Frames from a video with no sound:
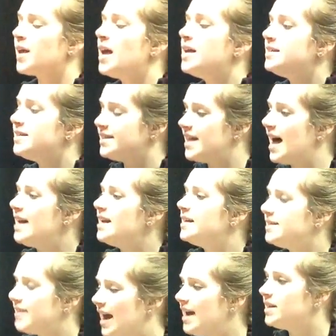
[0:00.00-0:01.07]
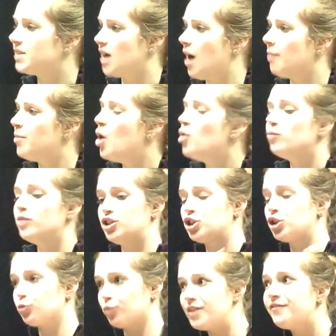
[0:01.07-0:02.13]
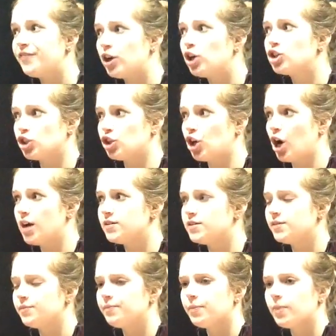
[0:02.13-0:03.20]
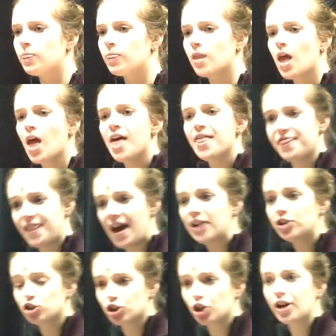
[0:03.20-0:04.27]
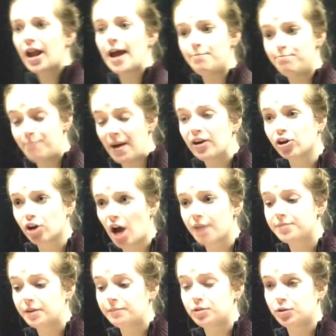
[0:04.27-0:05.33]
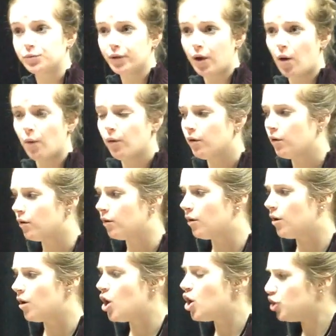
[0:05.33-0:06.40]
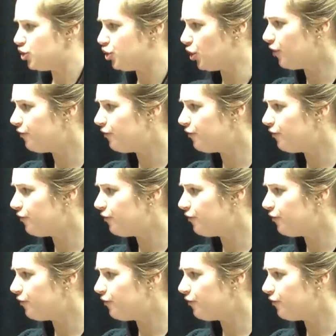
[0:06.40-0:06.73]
Does that tank top reach 3 fingers across? That shirt had better not dip too low. Do your